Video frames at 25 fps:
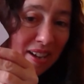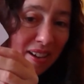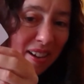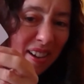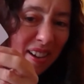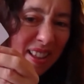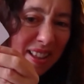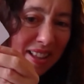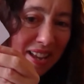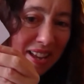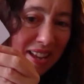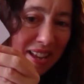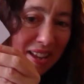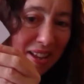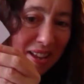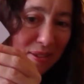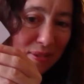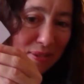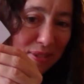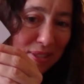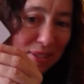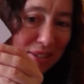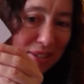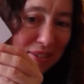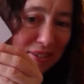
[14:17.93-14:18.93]
I think
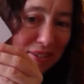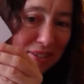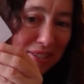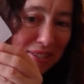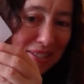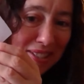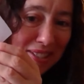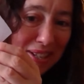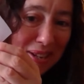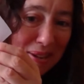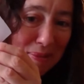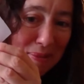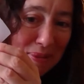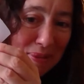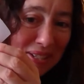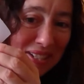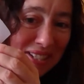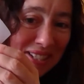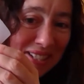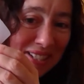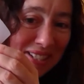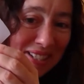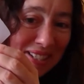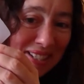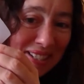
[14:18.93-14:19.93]
you'll start to see
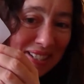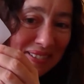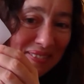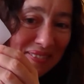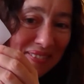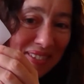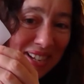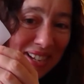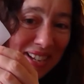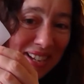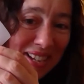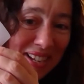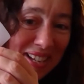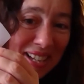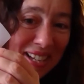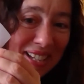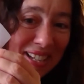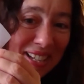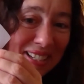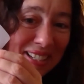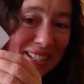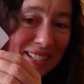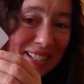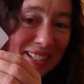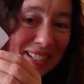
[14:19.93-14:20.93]
what it is we're
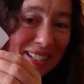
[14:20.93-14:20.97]
making.